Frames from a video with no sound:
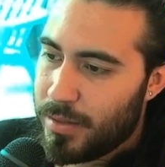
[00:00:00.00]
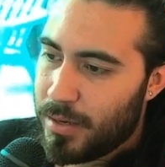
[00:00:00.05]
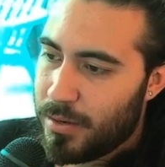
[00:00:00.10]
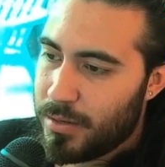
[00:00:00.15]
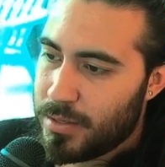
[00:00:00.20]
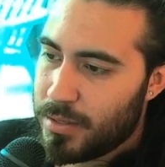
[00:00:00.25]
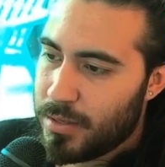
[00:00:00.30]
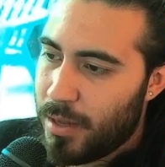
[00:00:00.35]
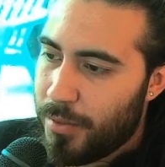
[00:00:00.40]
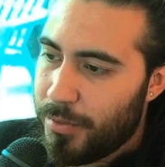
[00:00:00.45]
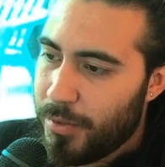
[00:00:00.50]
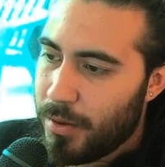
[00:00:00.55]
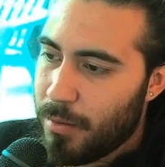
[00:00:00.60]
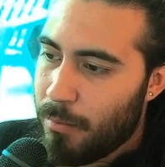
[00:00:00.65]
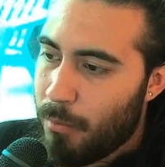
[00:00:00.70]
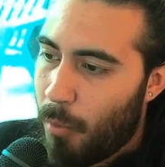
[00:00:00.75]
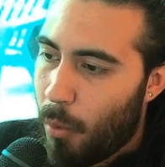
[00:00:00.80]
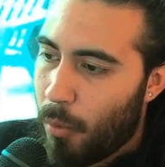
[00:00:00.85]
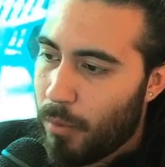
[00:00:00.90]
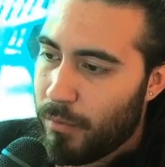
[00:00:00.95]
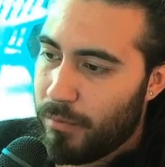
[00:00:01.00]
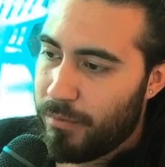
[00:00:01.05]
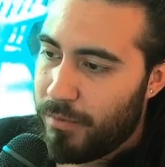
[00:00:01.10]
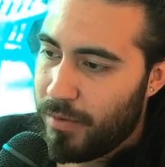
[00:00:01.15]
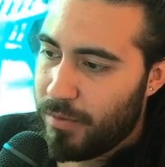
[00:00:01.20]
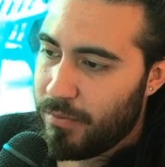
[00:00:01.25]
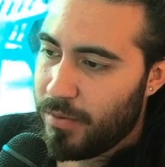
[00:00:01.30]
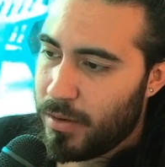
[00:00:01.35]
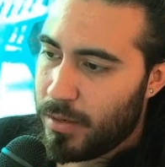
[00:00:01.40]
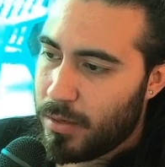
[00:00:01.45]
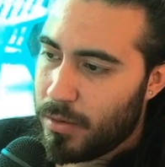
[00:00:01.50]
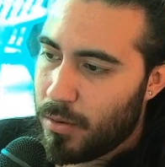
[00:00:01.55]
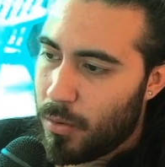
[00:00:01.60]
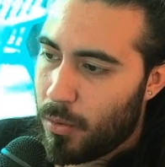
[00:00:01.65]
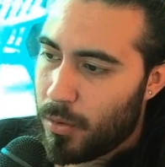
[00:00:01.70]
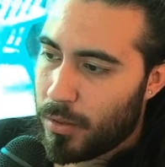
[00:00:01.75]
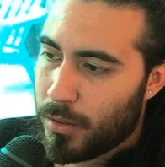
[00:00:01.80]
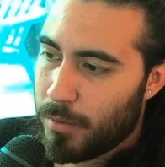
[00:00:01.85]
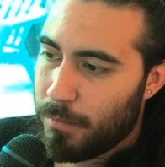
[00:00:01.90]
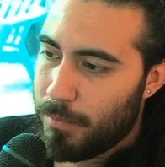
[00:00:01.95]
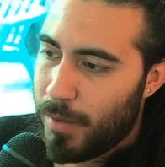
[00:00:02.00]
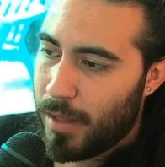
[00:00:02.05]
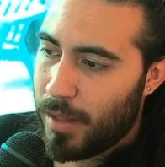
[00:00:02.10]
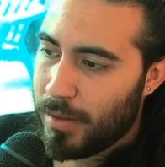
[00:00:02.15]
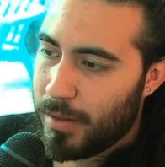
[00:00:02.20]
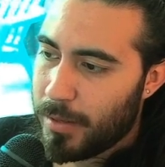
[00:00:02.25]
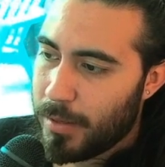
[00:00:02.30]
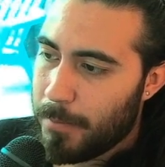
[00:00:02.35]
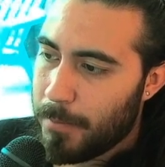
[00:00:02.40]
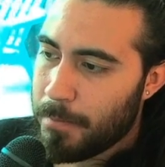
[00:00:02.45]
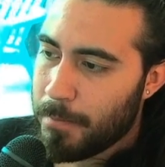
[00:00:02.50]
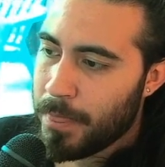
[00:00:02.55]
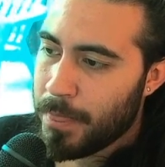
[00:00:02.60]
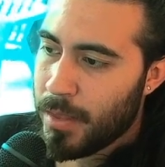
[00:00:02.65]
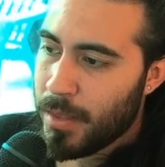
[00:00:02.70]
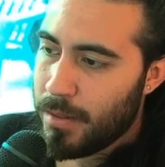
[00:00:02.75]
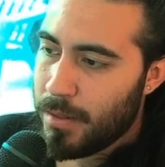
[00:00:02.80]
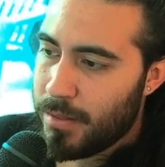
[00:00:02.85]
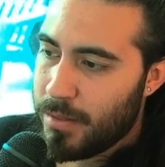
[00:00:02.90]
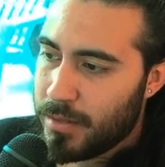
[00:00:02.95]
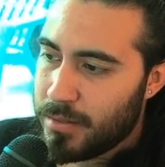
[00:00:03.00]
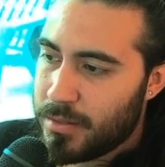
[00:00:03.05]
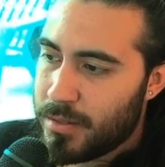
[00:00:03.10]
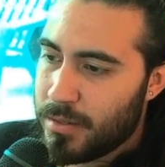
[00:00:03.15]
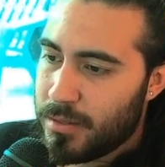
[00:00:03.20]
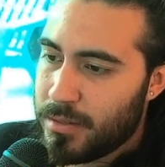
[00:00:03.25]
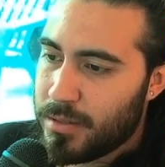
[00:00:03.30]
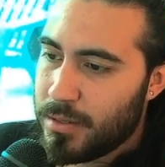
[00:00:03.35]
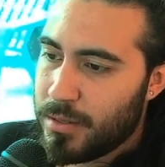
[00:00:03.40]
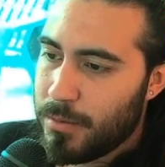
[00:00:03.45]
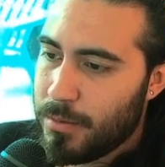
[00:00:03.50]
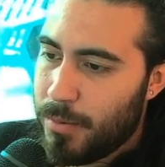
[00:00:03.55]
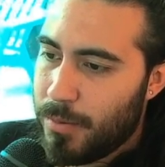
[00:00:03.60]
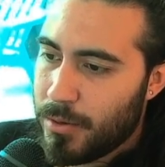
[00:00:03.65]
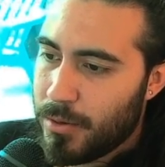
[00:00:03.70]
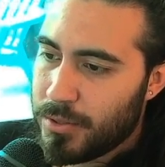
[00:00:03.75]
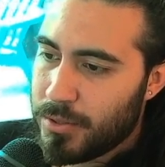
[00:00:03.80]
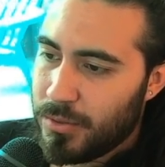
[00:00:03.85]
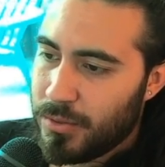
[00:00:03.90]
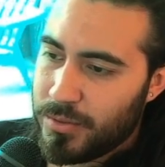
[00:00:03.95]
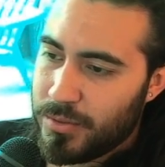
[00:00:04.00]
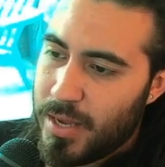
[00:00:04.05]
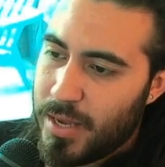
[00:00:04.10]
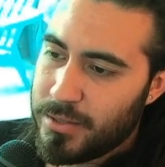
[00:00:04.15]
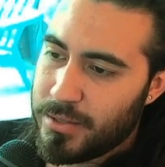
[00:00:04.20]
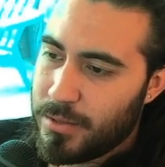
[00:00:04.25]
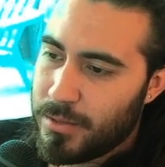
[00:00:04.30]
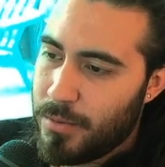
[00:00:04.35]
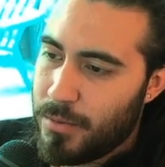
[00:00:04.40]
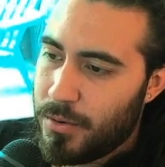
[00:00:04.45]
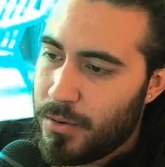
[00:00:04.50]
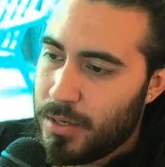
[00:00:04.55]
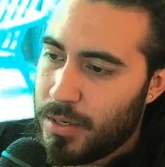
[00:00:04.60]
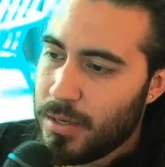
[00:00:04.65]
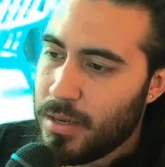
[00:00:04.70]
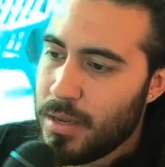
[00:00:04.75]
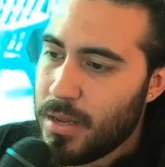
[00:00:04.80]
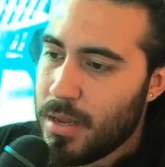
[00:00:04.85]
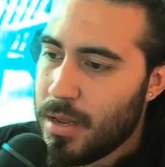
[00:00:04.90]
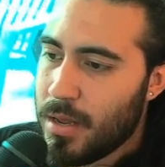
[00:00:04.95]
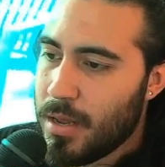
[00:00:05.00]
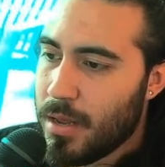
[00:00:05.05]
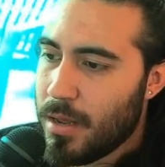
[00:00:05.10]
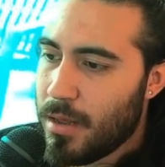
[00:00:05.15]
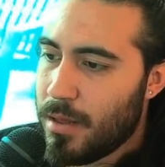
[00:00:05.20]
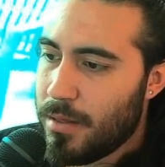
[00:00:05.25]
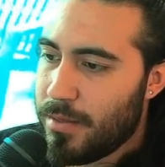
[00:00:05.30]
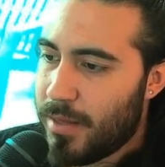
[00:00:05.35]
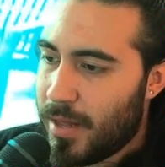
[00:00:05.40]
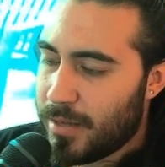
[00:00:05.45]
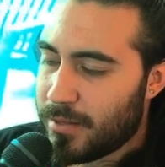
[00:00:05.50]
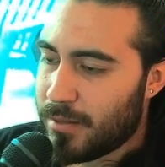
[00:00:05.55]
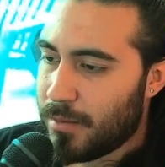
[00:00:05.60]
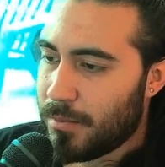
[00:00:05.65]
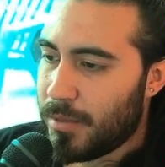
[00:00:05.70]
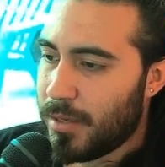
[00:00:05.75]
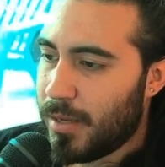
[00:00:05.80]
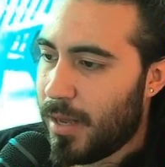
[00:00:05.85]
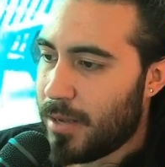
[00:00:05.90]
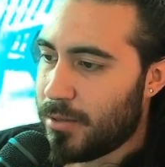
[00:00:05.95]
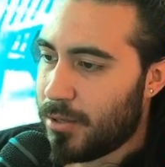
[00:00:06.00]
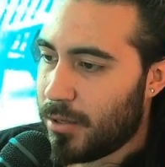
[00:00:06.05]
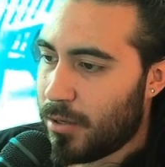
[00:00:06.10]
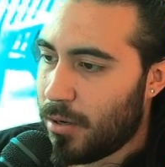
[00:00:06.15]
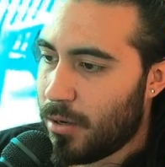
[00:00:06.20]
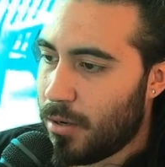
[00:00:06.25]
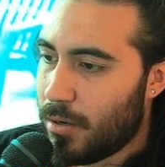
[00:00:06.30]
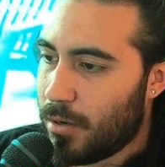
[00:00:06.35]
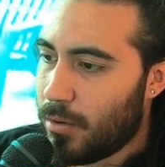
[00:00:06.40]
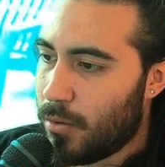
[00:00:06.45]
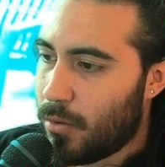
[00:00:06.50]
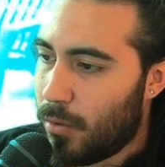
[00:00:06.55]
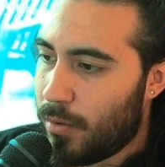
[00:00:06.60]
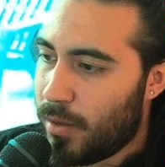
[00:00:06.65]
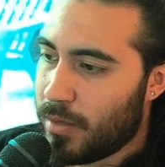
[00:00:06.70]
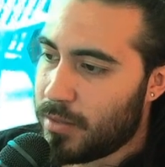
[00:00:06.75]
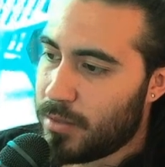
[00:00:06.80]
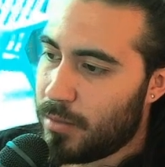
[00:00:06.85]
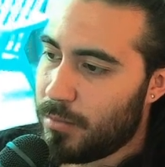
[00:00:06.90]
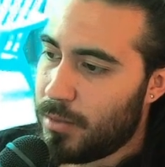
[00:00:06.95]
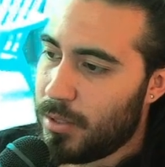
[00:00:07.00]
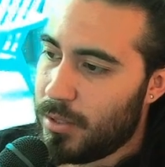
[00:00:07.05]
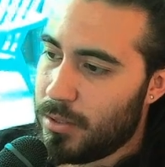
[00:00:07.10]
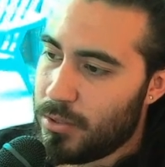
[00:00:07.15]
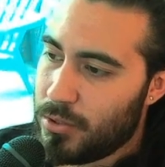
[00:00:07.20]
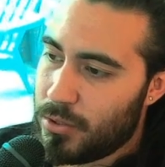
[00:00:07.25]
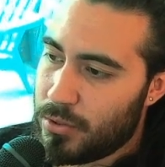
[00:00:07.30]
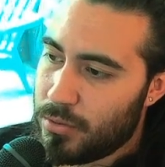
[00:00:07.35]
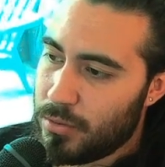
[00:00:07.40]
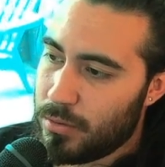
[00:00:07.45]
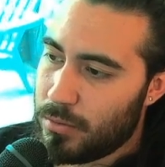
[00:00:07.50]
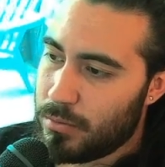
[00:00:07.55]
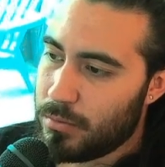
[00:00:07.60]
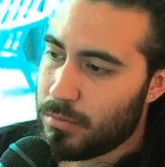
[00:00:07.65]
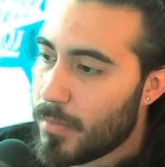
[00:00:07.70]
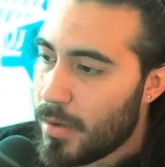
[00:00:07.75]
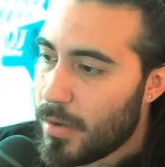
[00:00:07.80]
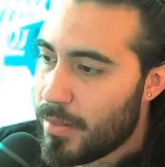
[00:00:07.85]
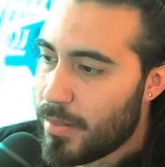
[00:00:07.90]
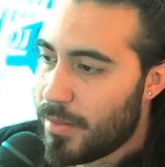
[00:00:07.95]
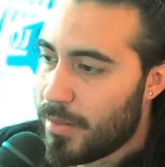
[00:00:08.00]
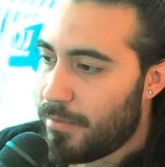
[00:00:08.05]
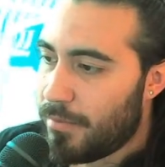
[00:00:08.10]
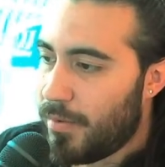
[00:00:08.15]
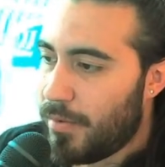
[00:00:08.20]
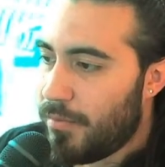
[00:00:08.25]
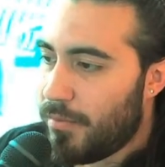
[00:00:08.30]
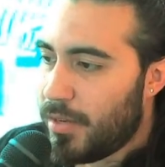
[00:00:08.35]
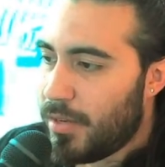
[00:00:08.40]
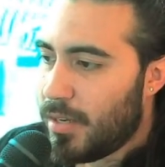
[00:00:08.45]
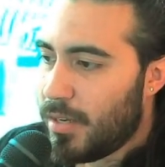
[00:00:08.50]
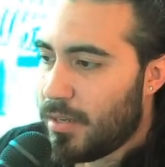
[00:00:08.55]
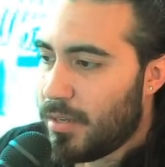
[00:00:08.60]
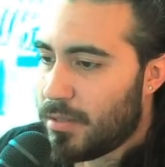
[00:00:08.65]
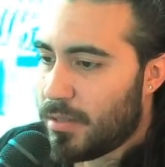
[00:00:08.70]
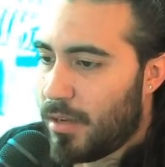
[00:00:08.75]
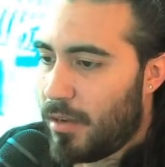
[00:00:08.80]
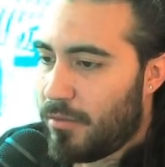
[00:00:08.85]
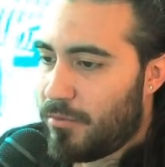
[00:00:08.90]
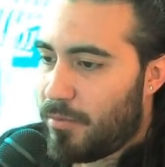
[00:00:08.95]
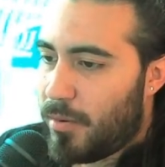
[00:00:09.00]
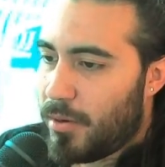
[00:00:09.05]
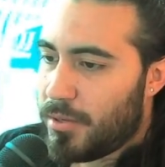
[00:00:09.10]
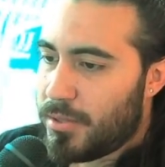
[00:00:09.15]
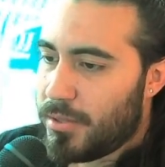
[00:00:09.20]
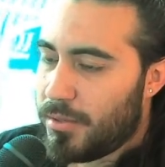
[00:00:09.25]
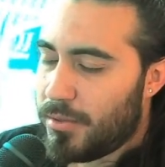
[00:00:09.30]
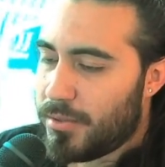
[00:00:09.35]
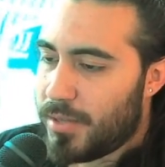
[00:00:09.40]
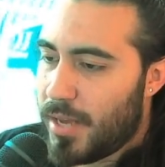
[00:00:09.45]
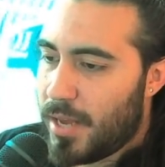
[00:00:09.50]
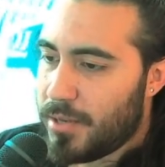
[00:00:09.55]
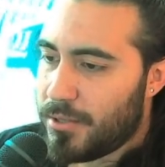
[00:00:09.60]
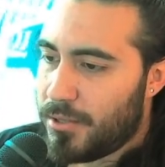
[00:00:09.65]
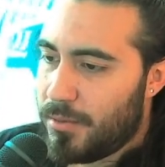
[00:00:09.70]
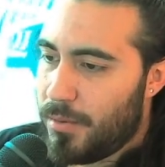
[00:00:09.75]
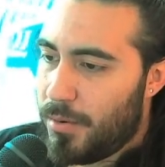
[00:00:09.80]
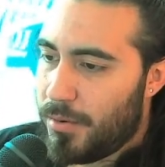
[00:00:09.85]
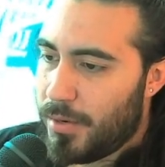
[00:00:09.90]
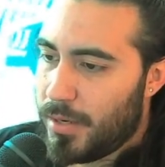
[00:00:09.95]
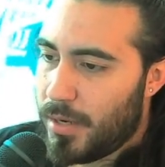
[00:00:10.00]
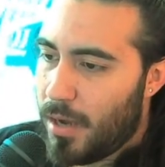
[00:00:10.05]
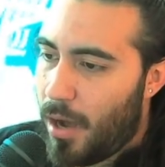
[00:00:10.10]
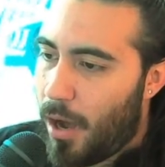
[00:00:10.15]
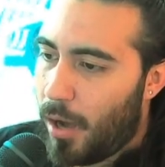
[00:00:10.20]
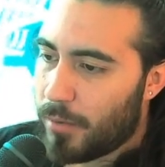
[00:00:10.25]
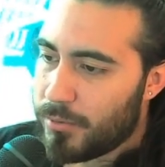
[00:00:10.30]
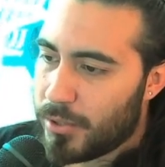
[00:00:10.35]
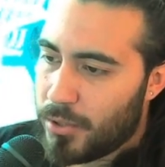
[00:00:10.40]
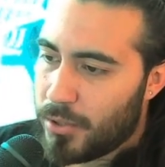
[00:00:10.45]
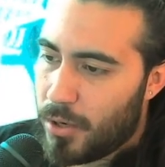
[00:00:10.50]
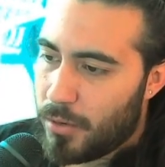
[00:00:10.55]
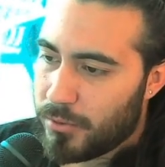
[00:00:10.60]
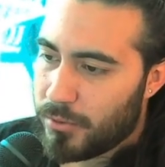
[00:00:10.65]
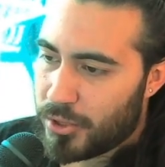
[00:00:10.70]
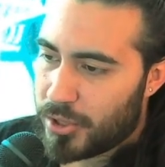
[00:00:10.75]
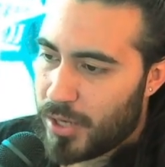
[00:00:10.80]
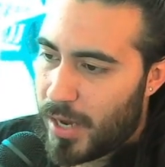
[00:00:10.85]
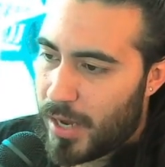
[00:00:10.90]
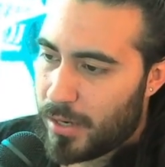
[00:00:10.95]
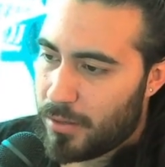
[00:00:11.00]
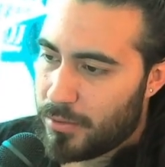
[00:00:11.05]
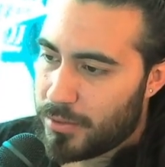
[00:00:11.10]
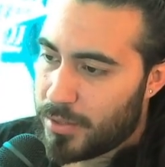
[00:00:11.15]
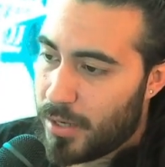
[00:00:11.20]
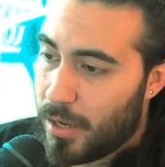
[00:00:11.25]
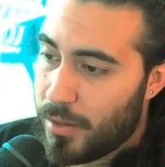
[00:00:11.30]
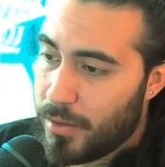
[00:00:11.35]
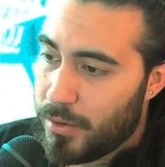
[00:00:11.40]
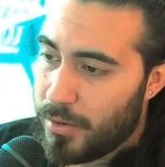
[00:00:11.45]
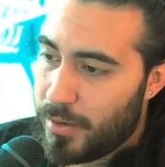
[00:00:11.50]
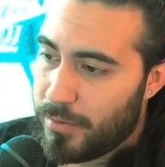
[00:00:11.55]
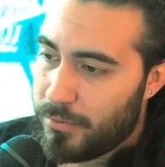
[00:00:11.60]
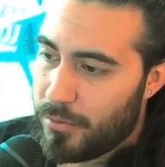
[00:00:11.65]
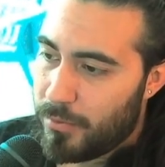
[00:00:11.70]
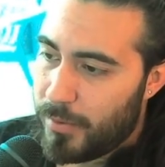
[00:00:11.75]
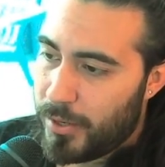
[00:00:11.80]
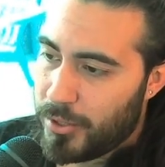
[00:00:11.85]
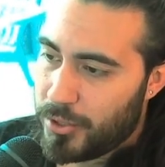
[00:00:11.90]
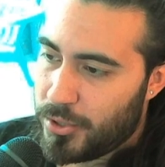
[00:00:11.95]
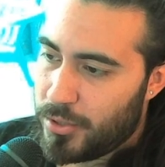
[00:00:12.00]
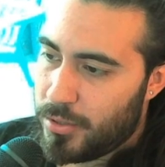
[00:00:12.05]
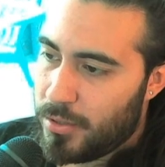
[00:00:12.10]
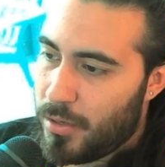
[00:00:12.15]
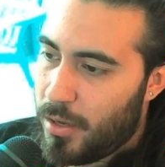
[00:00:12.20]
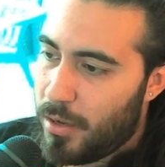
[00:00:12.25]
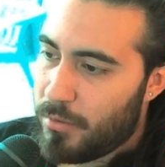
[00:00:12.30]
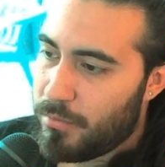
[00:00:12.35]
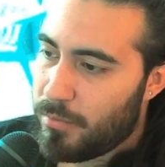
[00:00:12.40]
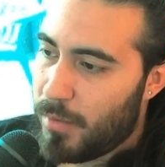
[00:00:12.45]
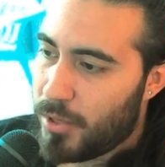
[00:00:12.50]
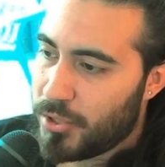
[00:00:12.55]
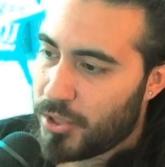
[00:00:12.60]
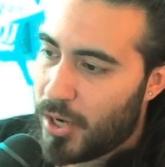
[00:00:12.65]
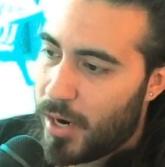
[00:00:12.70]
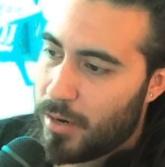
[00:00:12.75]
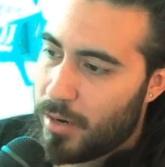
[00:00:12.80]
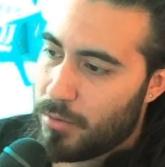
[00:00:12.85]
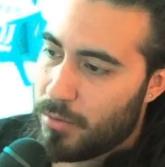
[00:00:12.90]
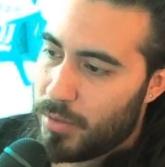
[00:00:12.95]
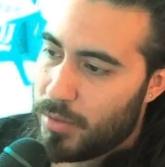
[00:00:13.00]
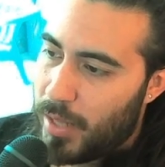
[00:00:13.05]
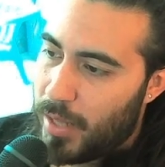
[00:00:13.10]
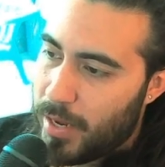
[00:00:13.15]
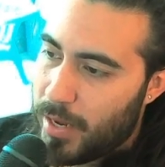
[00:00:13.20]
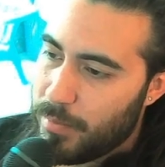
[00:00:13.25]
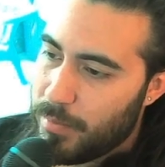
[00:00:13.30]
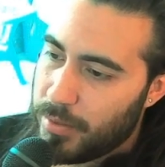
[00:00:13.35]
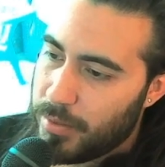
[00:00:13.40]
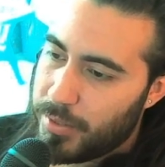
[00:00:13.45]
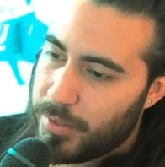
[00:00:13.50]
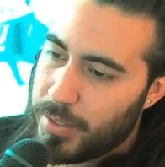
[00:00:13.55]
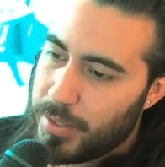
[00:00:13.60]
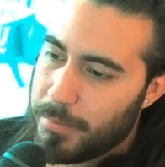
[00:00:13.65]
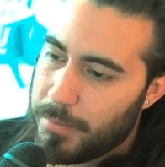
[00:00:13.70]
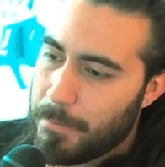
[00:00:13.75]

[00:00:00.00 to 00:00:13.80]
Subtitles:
nothing more vivid or compelling than sincere personal testimony that something has occurred or that something is true. The vividness of personal testimony often overshadows other information of much higher reliability.